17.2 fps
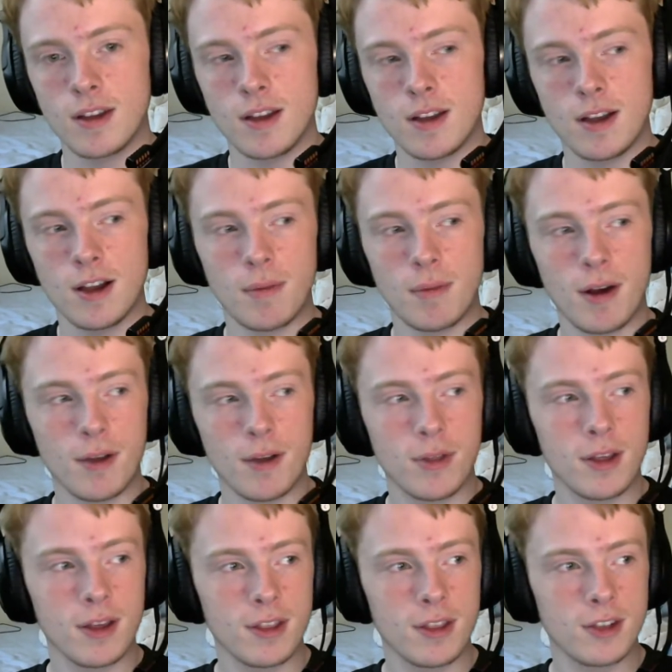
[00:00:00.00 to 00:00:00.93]
But I
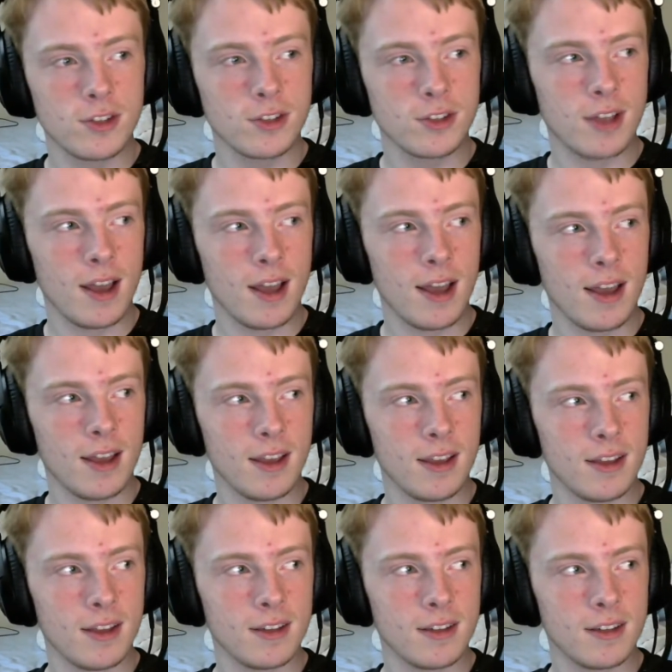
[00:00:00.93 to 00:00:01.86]
think this is
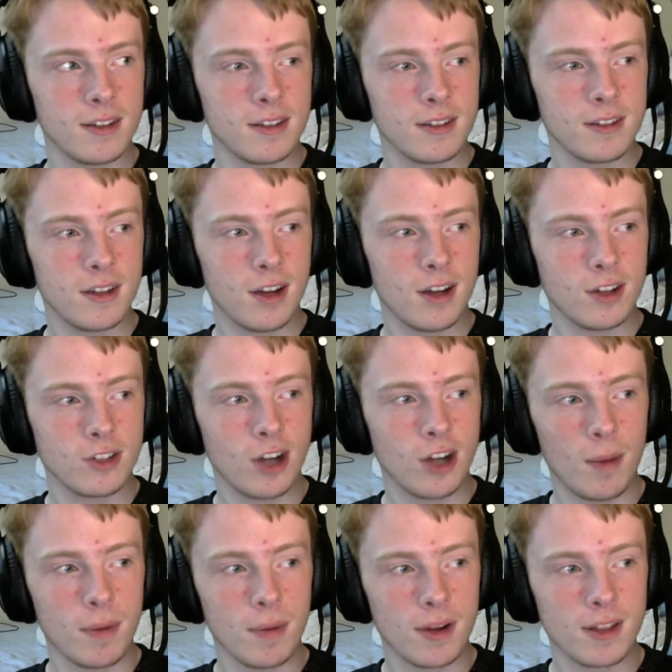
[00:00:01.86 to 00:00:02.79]
a a
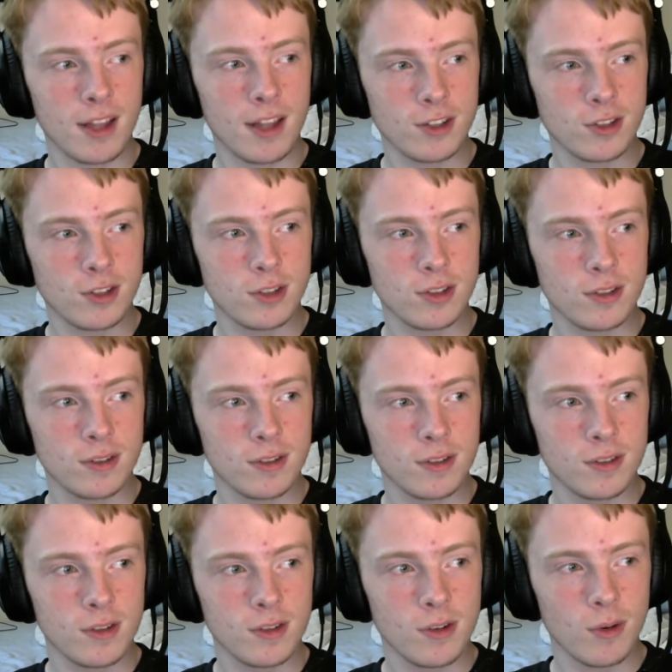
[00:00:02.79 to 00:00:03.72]
topic that's
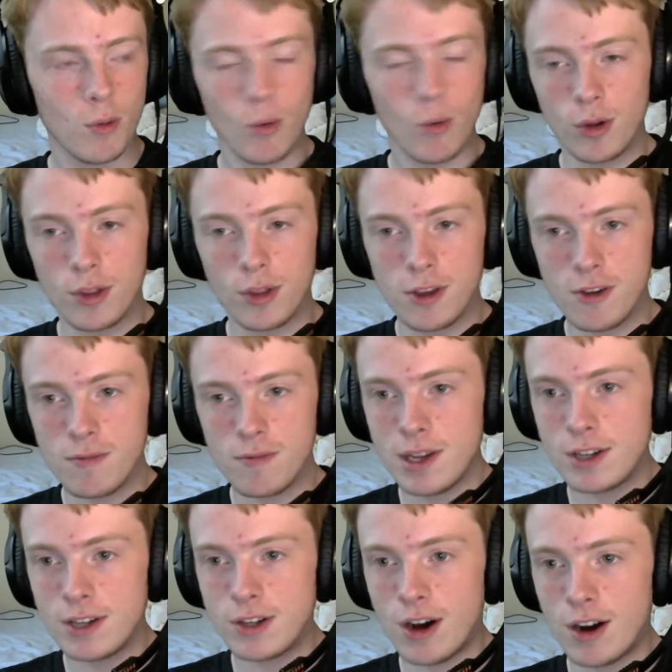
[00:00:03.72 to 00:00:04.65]
worthy of being
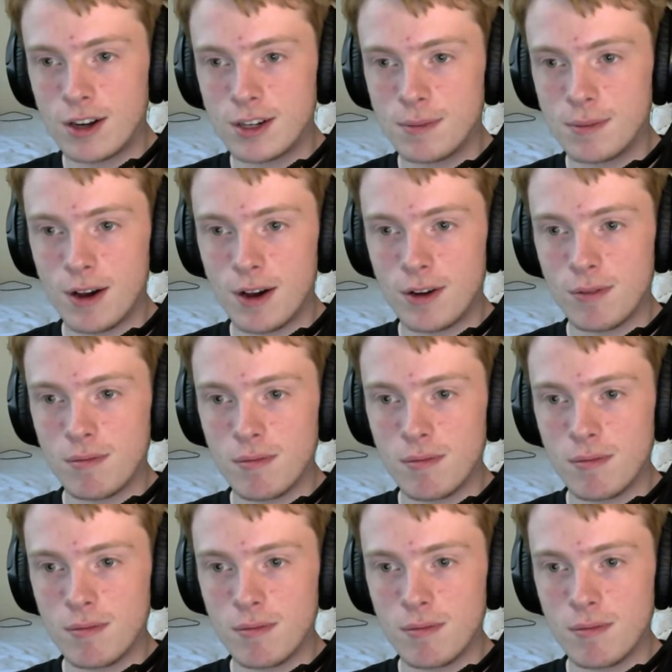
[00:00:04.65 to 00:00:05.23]
talked about.